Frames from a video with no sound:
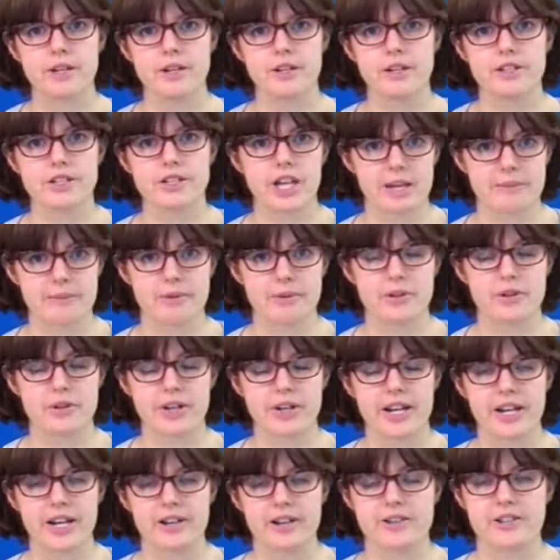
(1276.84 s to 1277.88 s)
time on your
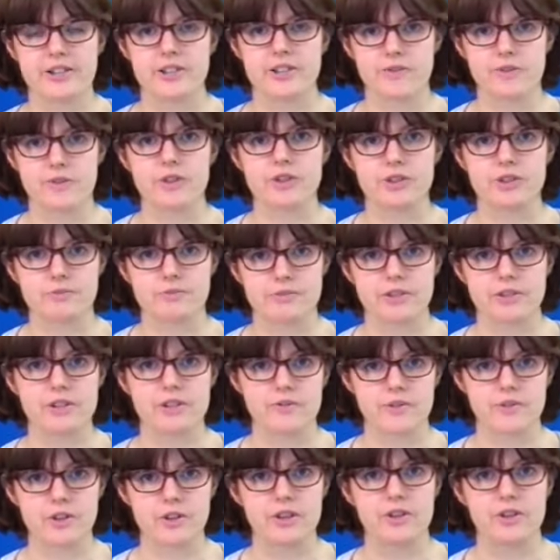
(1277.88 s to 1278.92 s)
hands and
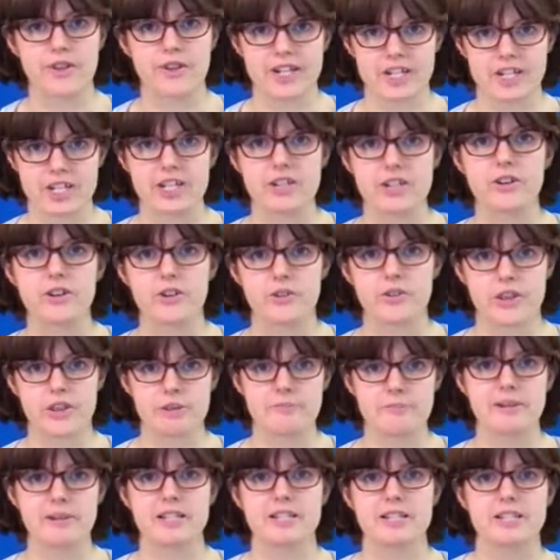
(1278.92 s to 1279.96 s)
you've actually got the
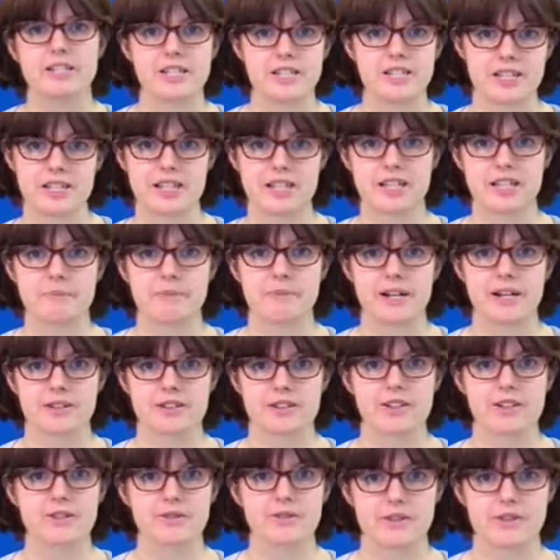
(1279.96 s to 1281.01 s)
ability to think about
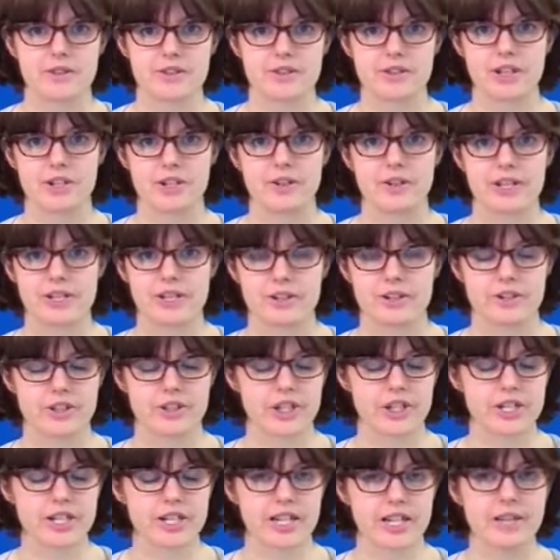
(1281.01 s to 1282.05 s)
it through it slowly and
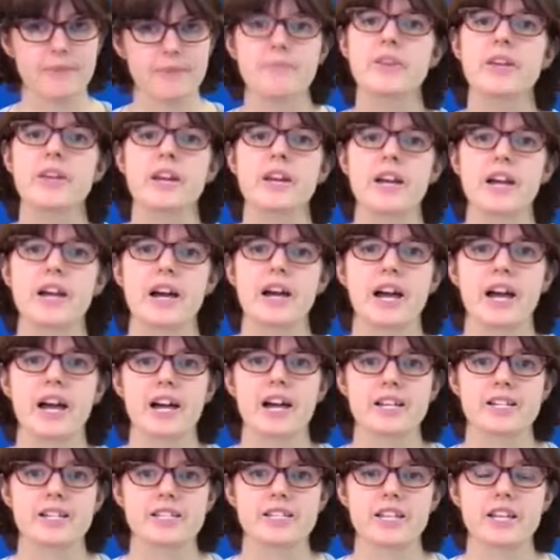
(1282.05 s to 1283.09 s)
logically,
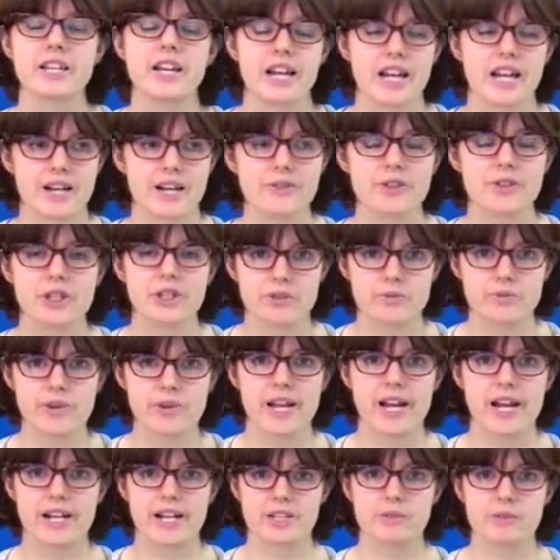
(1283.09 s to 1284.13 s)
and how do you
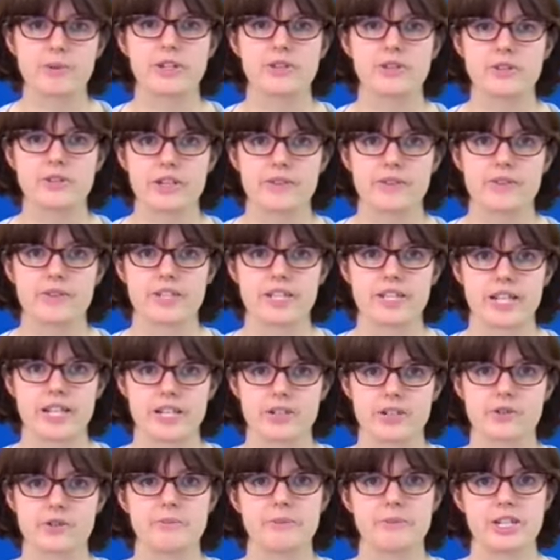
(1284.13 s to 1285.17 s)
react when you're given
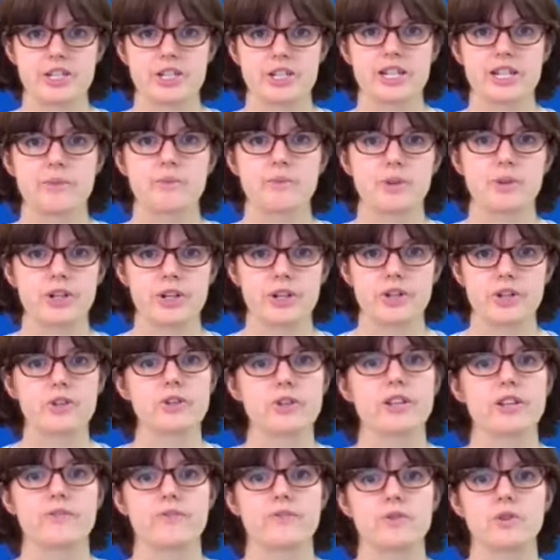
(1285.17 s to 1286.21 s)
data immediately? What are you
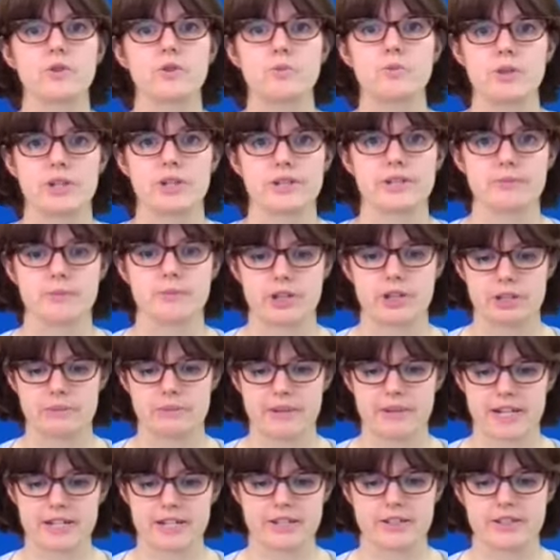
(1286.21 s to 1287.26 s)
looking for? What are the
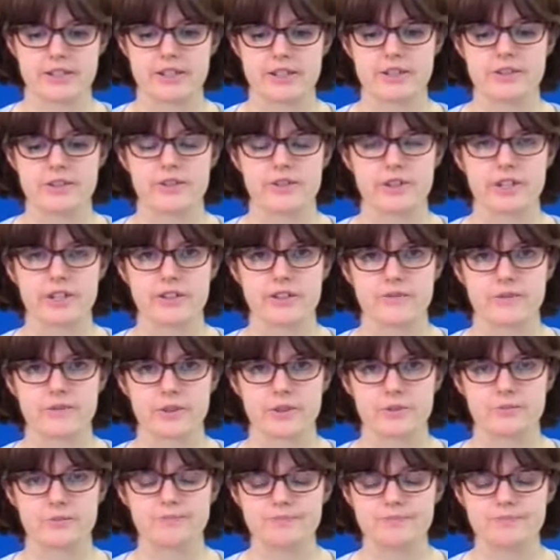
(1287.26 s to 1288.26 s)
patterns that you're looking for?